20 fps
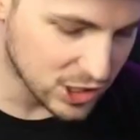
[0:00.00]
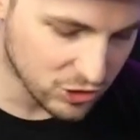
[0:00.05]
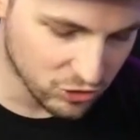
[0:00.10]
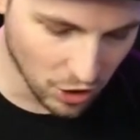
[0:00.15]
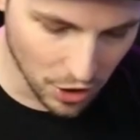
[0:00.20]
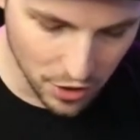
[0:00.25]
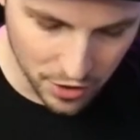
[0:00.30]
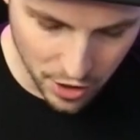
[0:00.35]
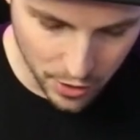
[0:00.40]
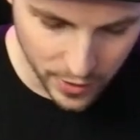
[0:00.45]

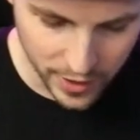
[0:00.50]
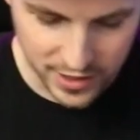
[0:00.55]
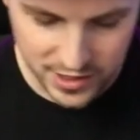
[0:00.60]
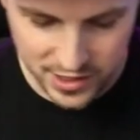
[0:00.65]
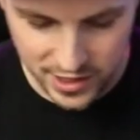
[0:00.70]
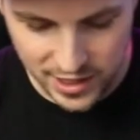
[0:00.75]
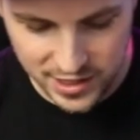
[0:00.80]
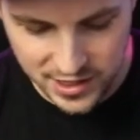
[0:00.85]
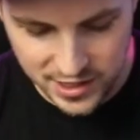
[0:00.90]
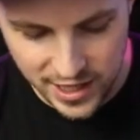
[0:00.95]
chrono it.
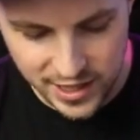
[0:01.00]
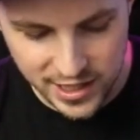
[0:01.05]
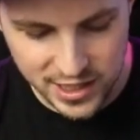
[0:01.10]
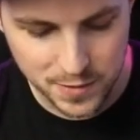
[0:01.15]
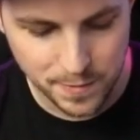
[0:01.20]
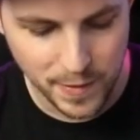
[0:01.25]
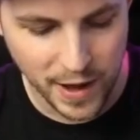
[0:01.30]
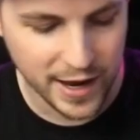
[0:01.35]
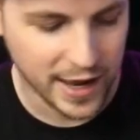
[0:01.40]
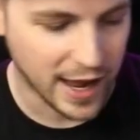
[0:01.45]
So let's take this
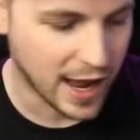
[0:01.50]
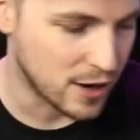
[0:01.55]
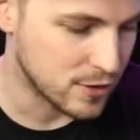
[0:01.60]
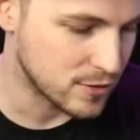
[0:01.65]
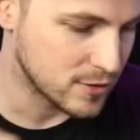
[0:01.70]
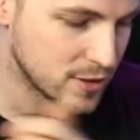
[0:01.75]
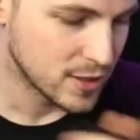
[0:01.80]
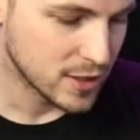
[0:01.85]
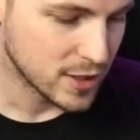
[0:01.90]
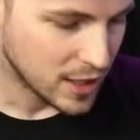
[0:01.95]
mag
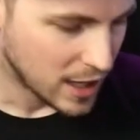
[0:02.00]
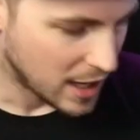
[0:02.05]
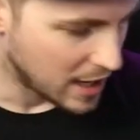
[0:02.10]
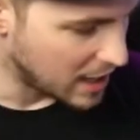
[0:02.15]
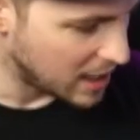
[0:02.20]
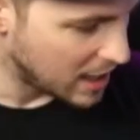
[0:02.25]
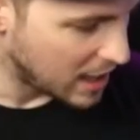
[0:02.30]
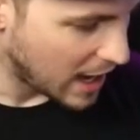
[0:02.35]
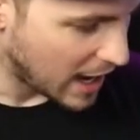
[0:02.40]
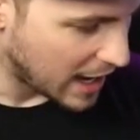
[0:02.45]
out
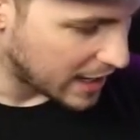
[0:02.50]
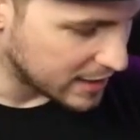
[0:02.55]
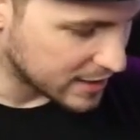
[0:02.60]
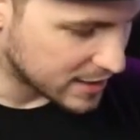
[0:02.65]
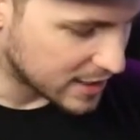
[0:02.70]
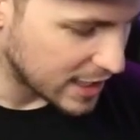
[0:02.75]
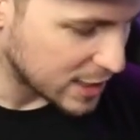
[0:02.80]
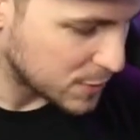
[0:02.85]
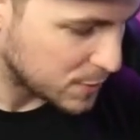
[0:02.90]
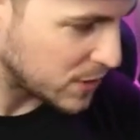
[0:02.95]
and
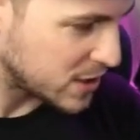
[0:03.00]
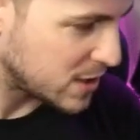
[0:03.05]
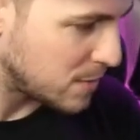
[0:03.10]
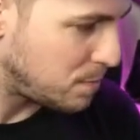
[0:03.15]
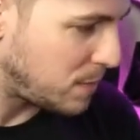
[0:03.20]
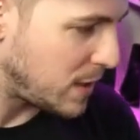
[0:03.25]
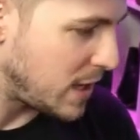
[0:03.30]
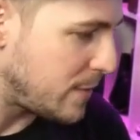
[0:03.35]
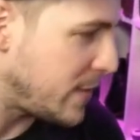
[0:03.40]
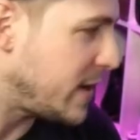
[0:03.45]
let's put some
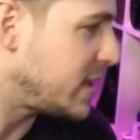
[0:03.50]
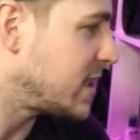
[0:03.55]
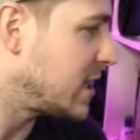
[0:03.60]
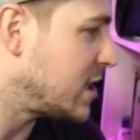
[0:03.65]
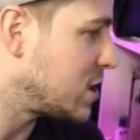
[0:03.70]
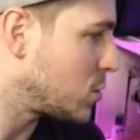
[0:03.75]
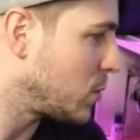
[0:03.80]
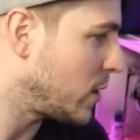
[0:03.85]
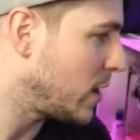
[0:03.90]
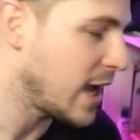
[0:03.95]
BBs
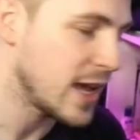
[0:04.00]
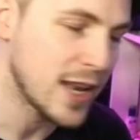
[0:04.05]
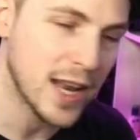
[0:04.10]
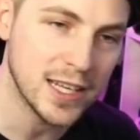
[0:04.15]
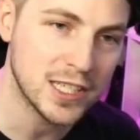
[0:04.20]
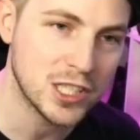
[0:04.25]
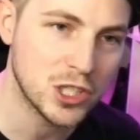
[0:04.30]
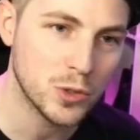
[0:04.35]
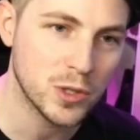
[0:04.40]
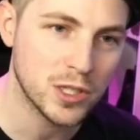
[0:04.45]
into it, and
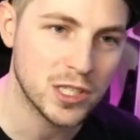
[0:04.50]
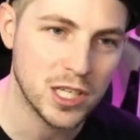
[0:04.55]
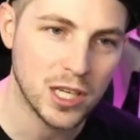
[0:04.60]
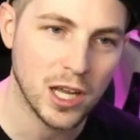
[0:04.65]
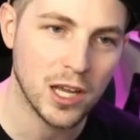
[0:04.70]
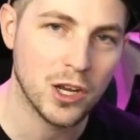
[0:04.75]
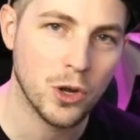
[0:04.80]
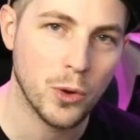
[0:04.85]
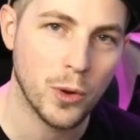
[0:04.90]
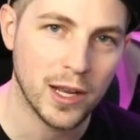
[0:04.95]
let's do
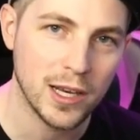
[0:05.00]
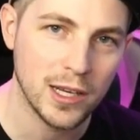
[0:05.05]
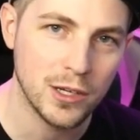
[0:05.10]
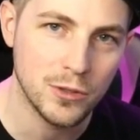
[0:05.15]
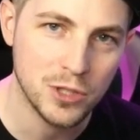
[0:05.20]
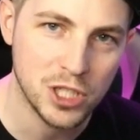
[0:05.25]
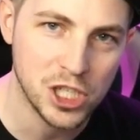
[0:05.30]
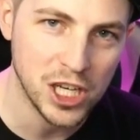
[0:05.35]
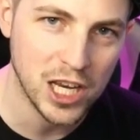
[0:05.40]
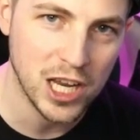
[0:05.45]
a quick
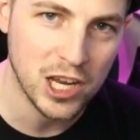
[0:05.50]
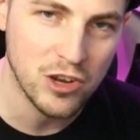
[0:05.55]
little cheeky